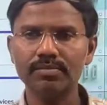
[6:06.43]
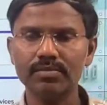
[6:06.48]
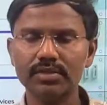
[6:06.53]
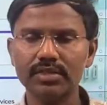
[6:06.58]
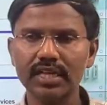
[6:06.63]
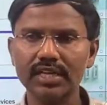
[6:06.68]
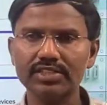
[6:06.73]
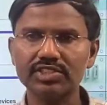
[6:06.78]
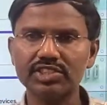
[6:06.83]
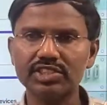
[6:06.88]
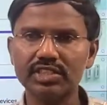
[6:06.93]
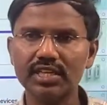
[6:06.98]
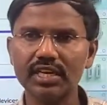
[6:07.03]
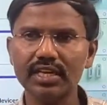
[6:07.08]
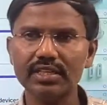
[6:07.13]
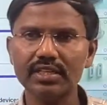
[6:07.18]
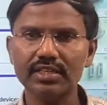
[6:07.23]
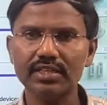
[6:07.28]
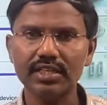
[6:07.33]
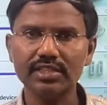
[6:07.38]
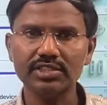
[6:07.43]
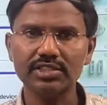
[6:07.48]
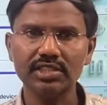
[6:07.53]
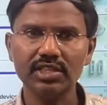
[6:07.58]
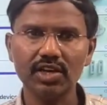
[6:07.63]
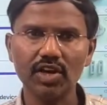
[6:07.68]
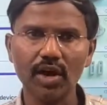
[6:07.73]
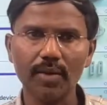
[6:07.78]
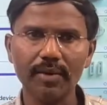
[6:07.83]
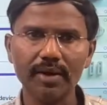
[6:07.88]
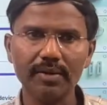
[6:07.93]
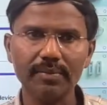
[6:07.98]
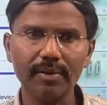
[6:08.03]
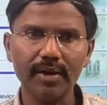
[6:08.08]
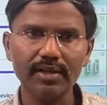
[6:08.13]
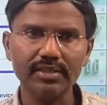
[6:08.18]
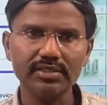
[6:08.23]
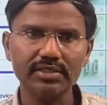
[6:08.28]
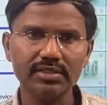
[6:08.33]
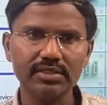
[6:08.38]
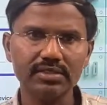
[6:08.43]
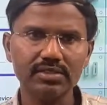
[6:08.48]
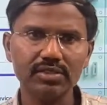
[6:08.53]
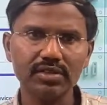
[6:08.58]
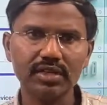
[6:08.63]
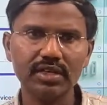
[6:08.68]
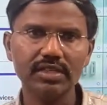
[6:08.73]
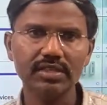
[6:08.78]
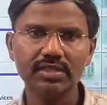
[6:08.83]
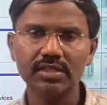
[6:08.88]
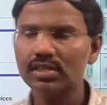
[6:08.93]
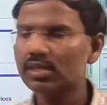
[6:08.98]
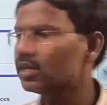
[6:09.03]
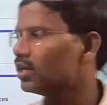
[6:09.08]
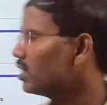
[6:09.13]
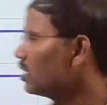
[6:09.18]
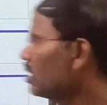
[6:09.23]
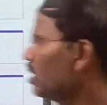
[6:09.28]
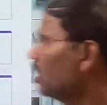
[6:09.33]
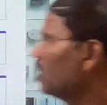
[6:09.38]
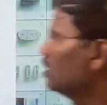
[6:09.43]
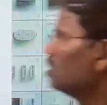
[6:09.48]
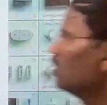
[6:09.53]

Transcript: text here text in the comment box. Okay. Yeah.